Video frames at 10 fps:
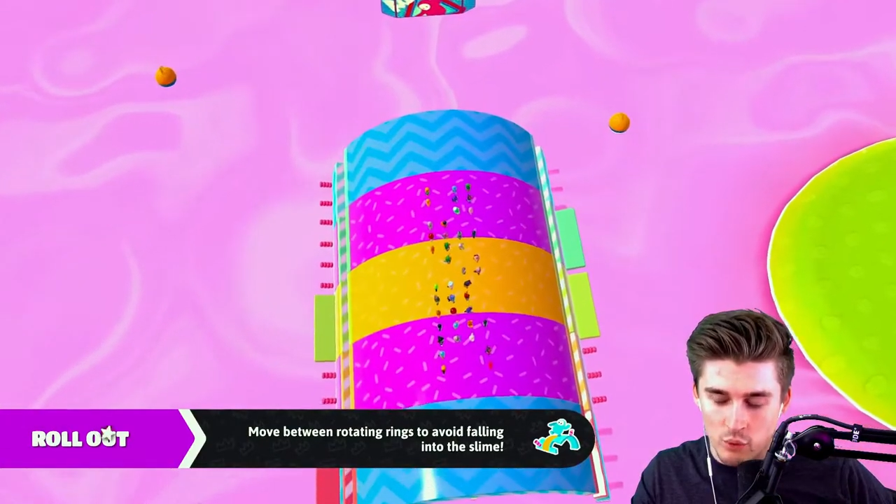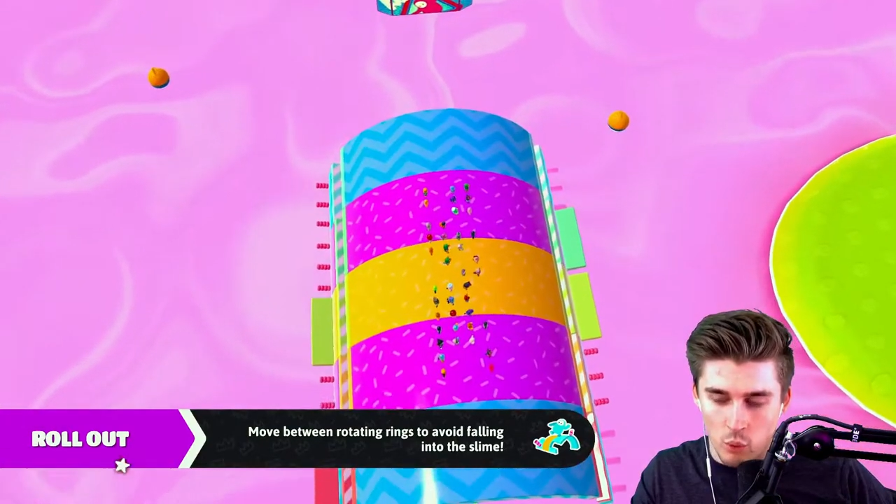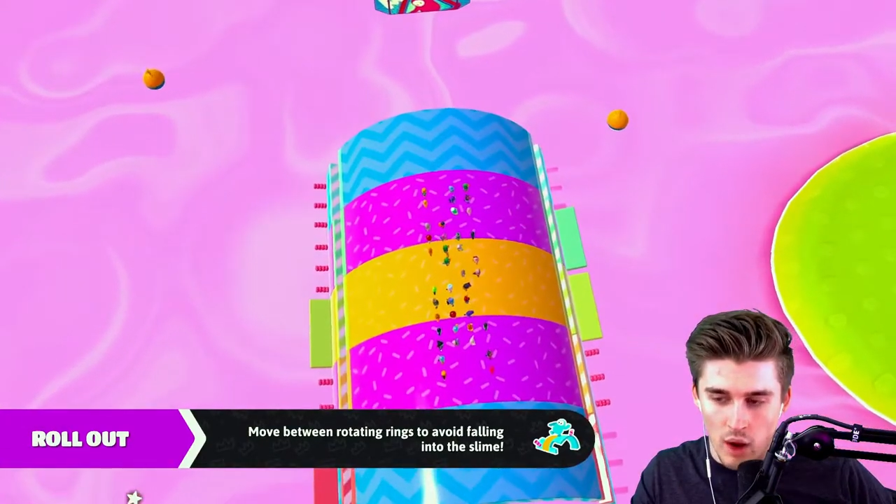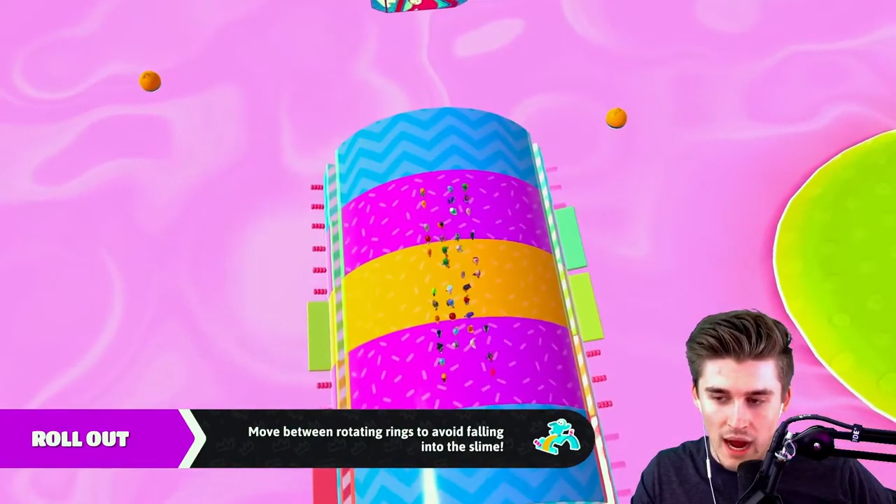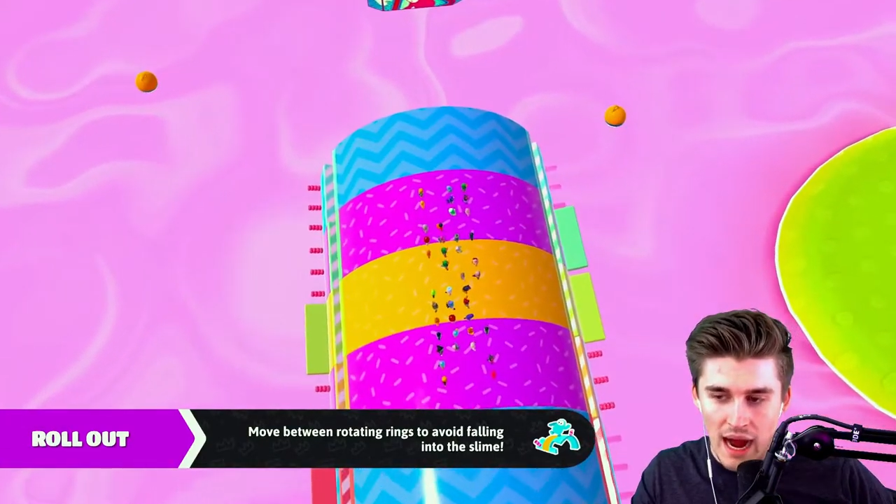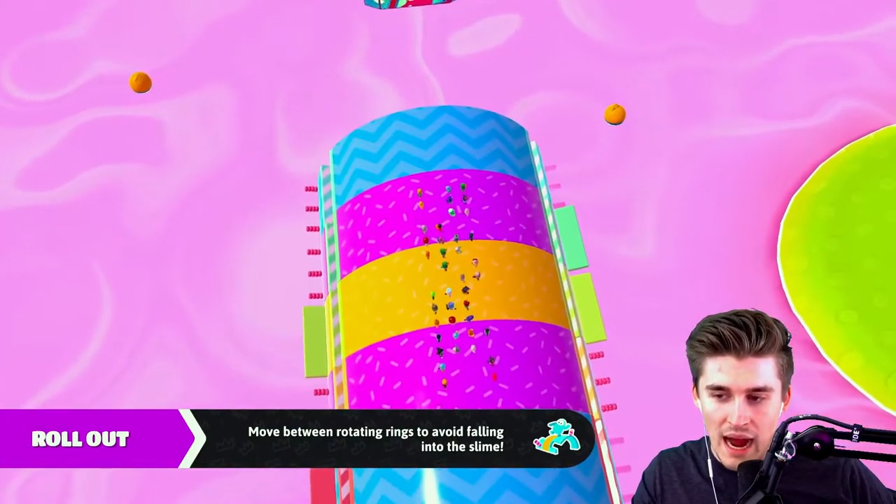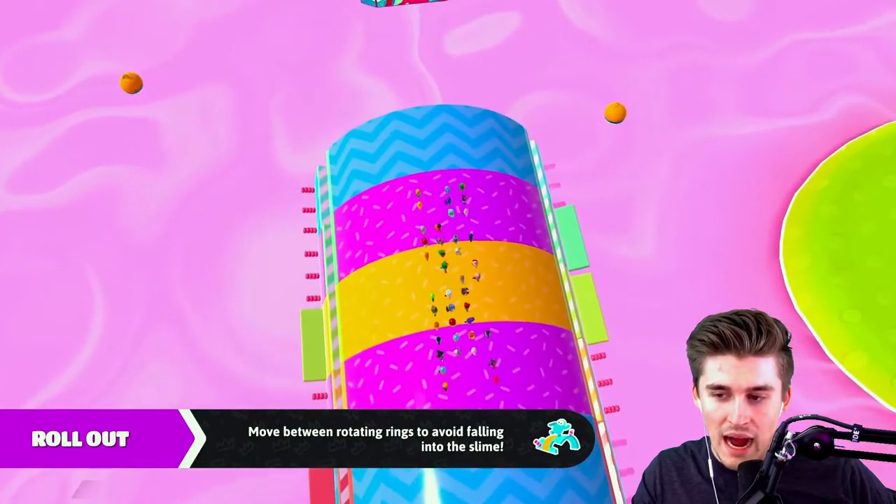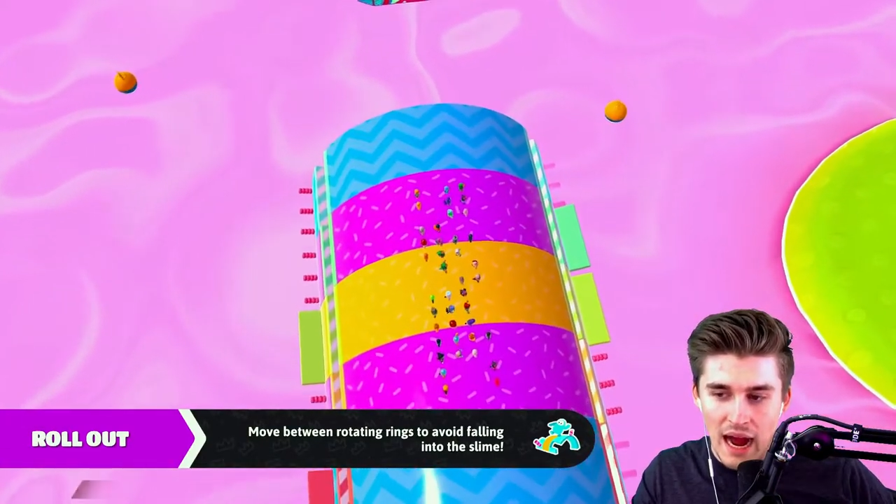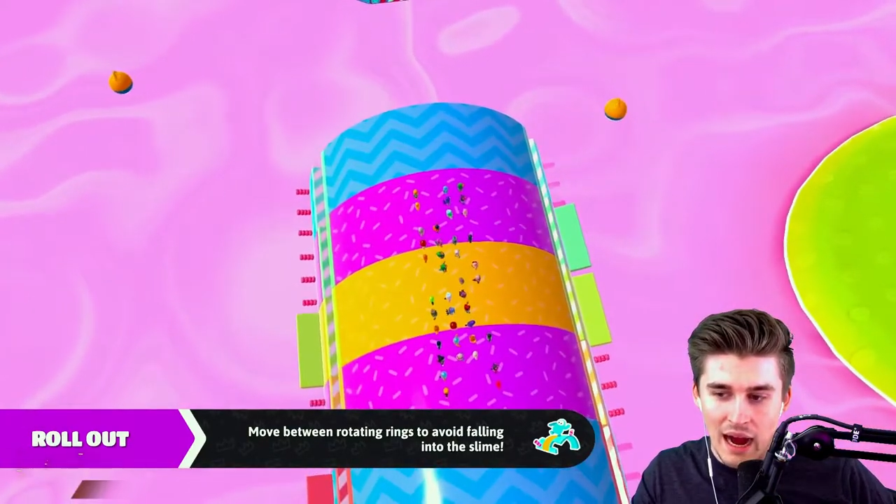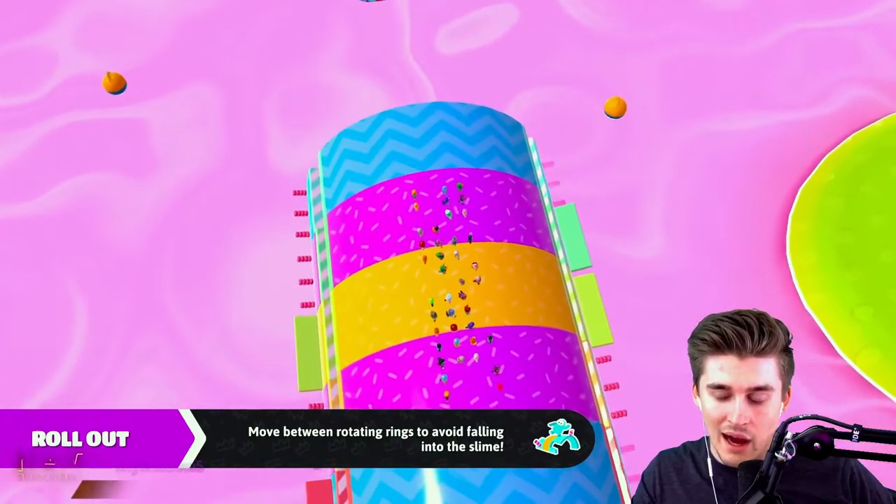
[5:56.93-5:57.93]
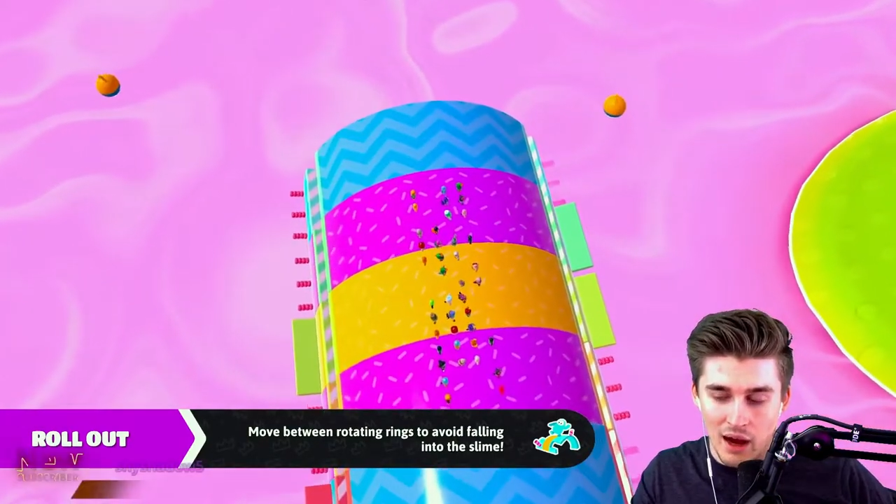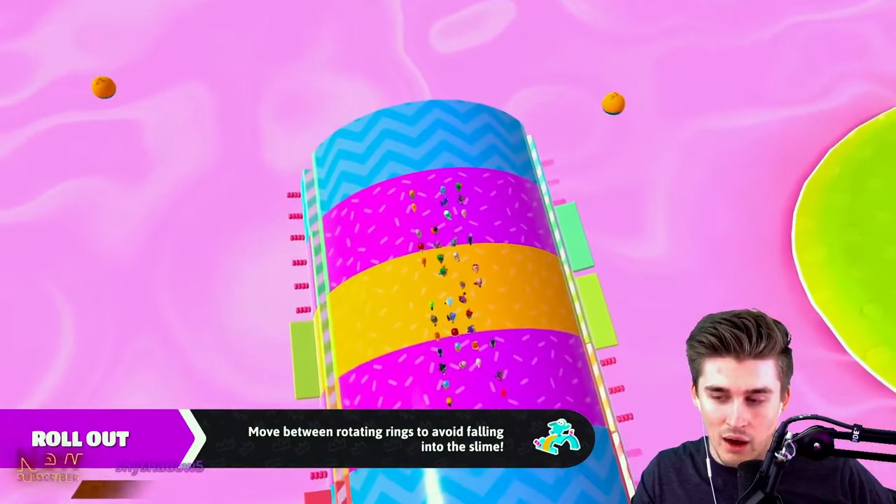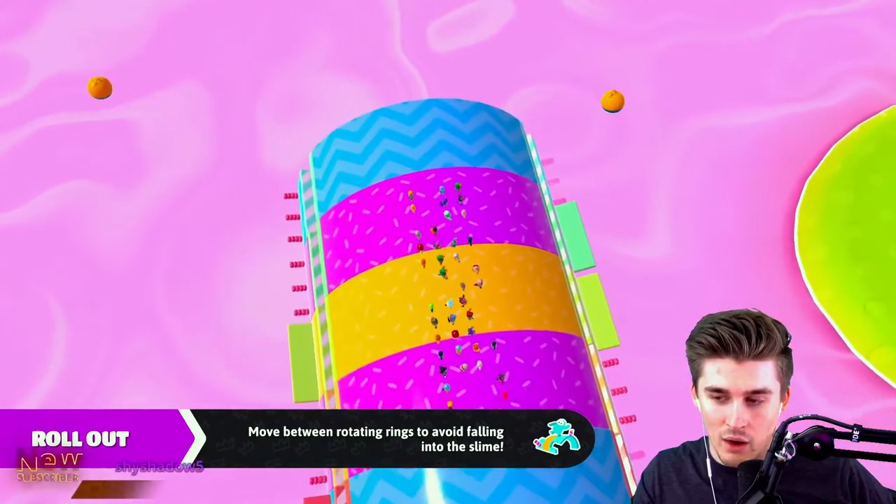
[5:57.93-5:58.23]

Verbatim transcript: Wow.